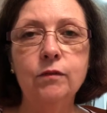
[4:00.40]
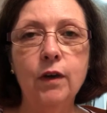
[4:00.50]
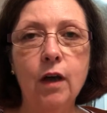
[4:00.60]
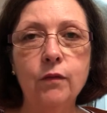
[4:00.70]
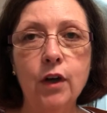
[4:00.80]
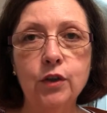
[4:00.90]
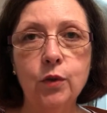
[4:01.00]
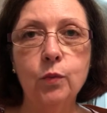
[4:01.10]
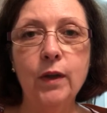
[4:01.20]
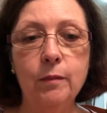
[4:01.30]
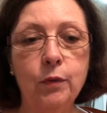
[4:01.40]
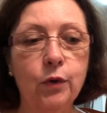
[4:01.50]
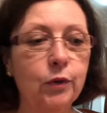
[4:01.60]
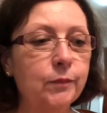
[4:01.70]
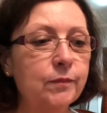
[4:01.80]
Von Dora
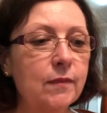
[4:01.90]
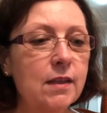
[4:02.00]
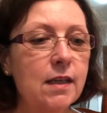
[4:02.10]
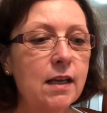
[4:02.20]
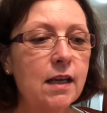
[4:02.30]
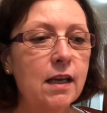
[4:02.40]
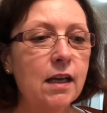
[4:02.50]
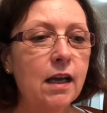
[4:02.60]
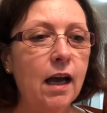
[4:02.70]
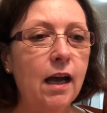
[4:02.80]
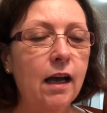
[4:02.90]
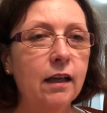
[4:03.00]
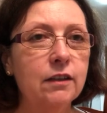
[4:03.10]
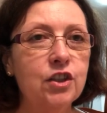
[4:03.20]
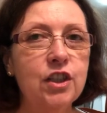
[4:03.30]
Weinberg.
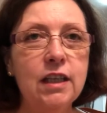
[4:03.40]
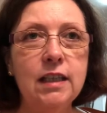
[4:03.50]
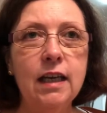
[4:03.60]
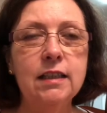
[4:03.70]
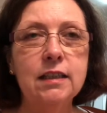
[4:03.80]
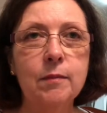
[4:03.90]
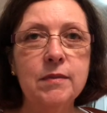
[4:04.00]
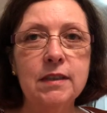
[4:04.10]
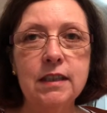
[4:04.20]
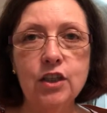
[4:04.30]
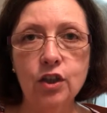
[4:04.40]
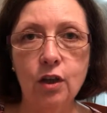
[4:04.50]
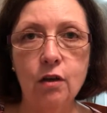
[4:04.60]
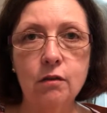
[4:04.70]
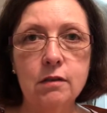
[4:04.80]
She did some stitch
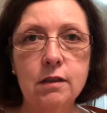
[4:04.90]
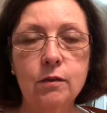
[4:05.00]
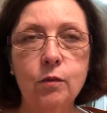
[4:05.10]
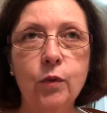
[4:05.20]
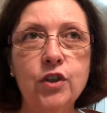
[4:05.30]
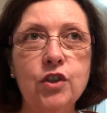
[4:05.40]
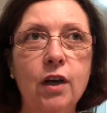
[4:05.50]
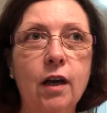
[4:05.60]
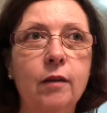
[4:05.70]
alongs, which